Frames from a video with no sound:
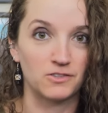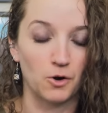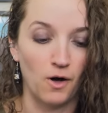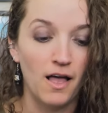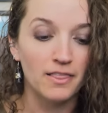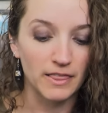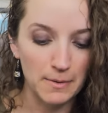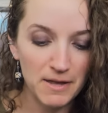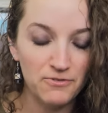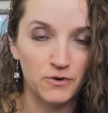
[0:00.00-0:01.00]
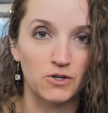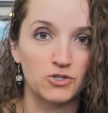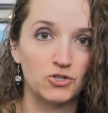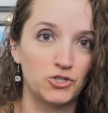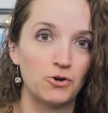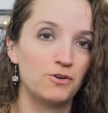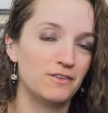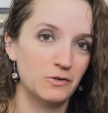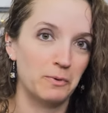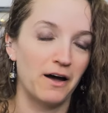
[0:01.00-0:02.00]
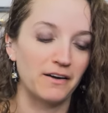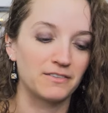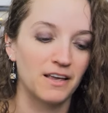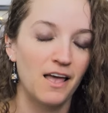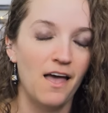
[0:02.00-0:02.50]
So let me first show you this box,